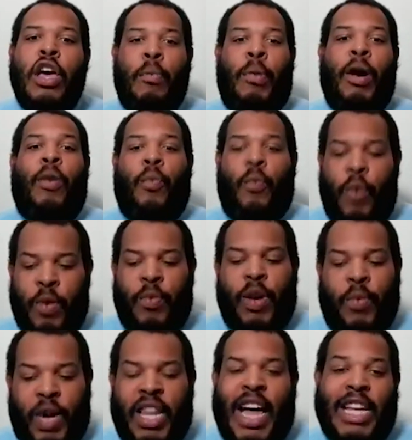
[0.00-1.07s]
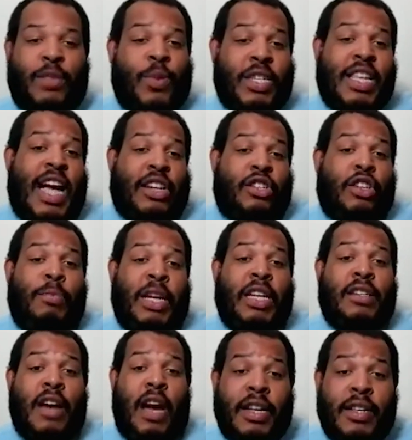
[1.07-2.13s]
But when we realize what's actually being
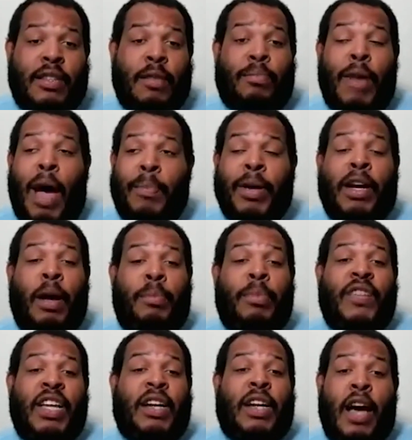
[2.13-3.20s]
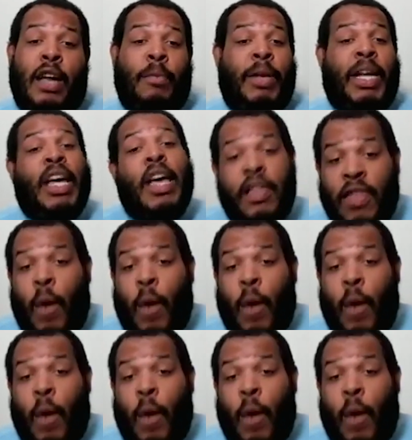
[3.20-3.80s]
done is the propping up of the economy